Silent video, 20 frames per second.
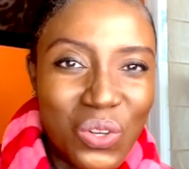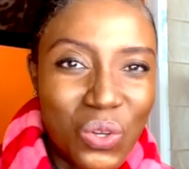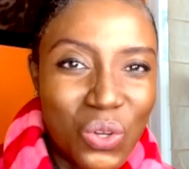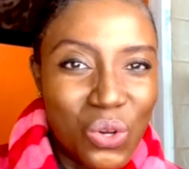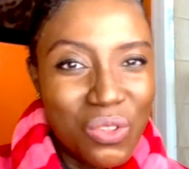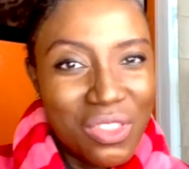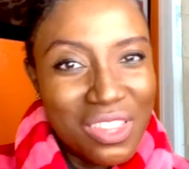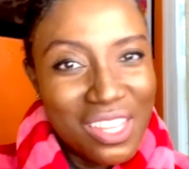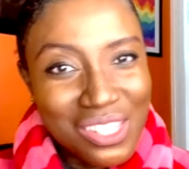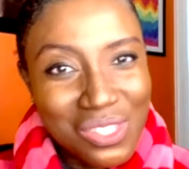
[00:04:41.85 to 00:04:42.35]

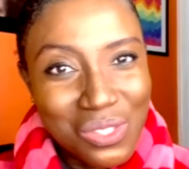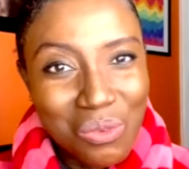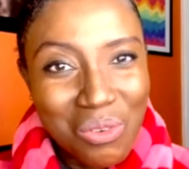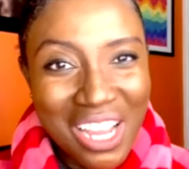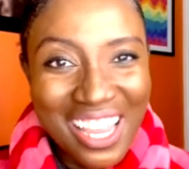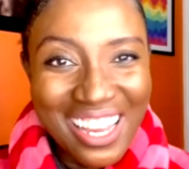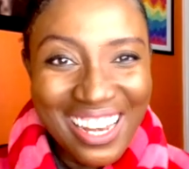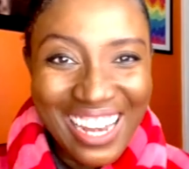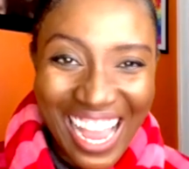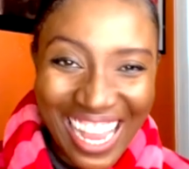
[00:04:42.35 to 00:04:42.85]
go this
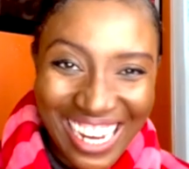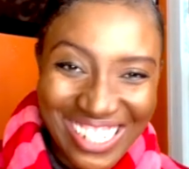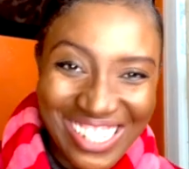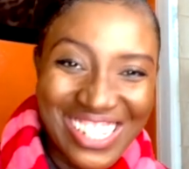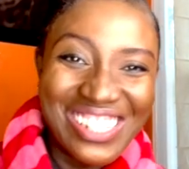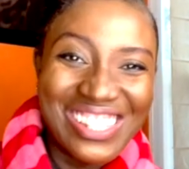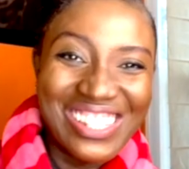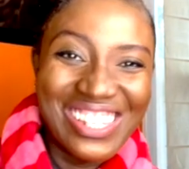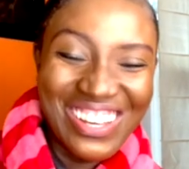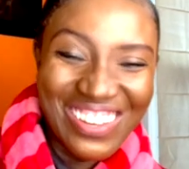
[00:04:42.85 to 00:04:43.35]
way and
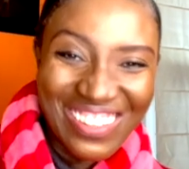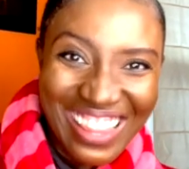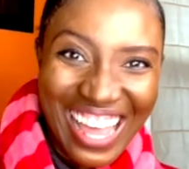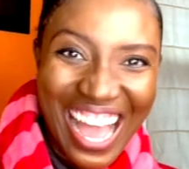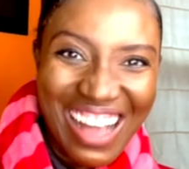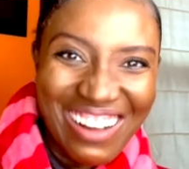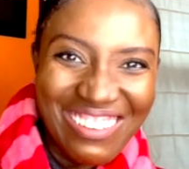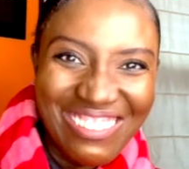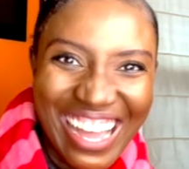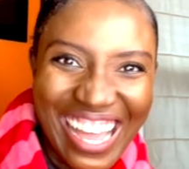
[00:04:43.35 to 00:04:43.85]
actions go
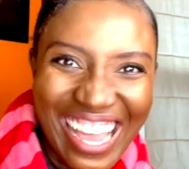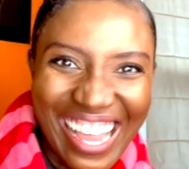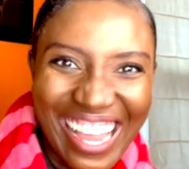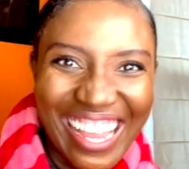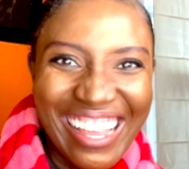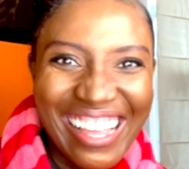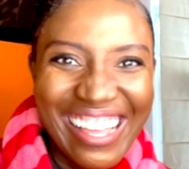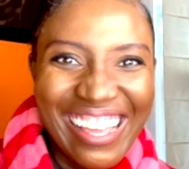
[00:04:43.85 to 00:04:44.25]
that way.